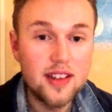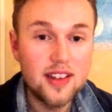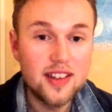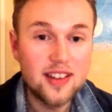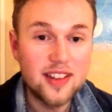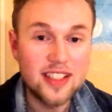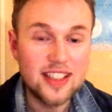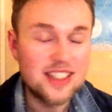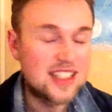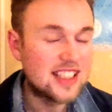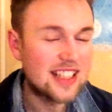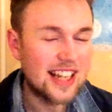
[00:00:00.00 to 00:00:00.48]

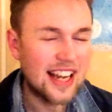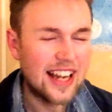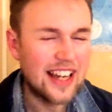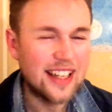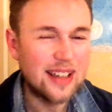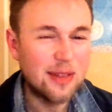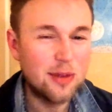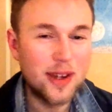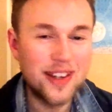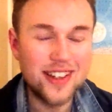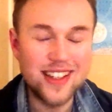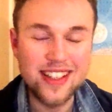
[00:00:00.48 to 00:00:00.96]
It's
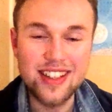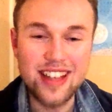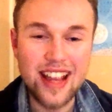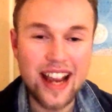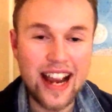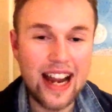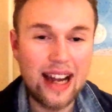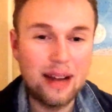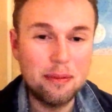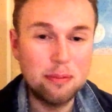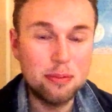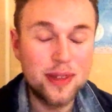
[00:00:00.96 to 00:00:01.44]
like when in
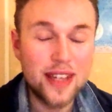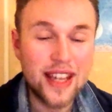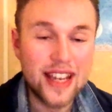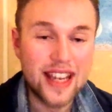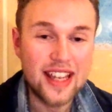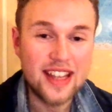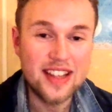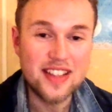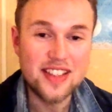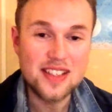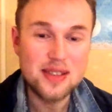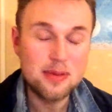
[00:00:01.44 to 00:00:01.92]

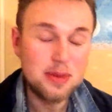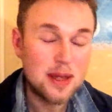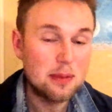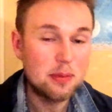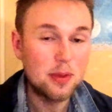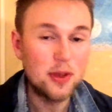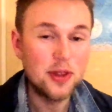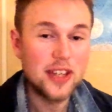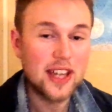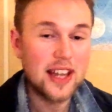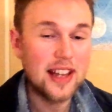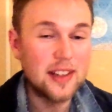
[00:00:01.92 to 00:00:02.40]
airplanes
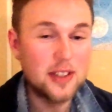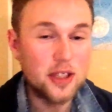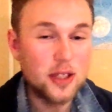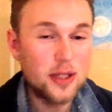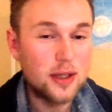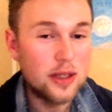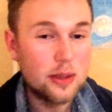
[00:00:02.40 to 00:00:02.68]
people tell you